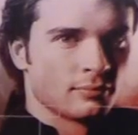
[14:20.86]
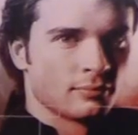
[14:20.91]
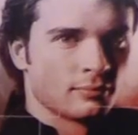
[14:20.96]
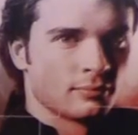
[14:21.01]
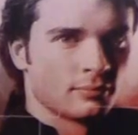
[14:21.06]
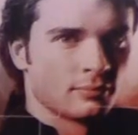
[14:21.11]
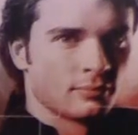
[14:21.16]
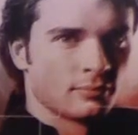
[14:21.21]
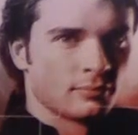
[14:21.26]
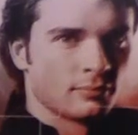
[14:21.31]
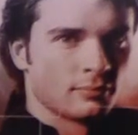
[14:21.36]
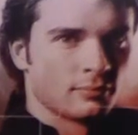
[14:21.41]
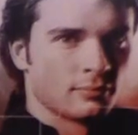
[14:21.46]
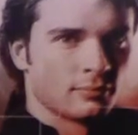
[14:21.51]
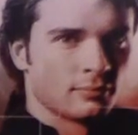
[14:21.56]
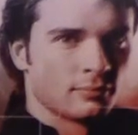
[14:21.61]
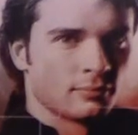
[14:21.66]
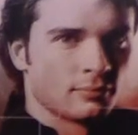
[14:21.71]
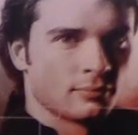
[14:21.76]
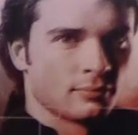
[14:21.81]

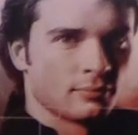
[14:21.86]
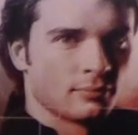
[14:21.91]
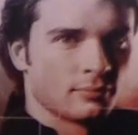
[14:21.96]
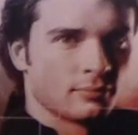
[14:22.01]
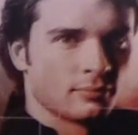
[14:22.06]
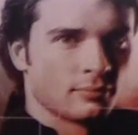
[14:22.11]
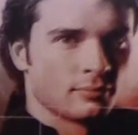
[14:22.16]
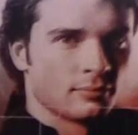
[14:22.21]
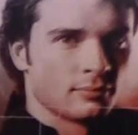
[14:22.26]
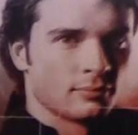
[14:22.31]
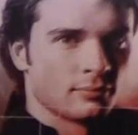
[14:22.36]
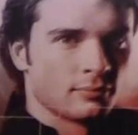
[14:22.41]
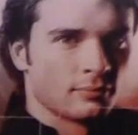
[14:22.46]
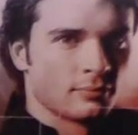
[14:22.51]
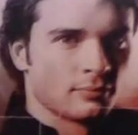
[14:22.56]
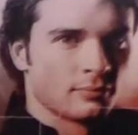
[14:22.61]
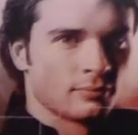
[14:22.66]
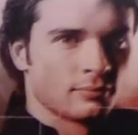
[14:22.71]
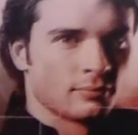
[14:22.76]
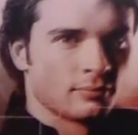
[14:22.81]

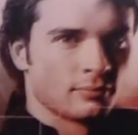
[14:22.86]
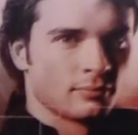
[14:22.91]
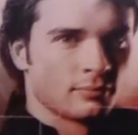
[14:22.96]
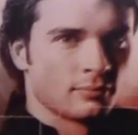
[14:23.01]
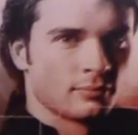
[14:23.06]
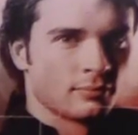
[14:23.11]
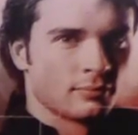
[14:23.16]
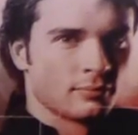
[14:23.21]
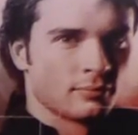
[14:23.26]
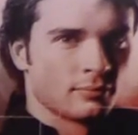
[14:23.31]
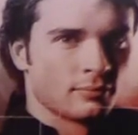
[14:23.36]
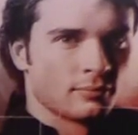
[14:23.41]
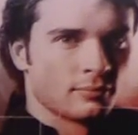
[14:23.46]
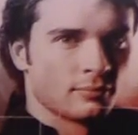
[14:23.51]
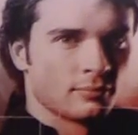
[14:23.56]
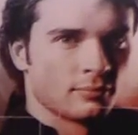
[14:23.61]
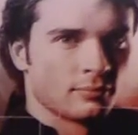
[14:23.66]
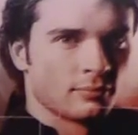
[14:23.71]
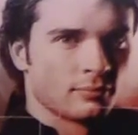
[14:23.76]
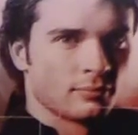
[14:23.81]

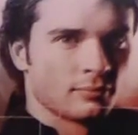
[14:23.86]
(silent)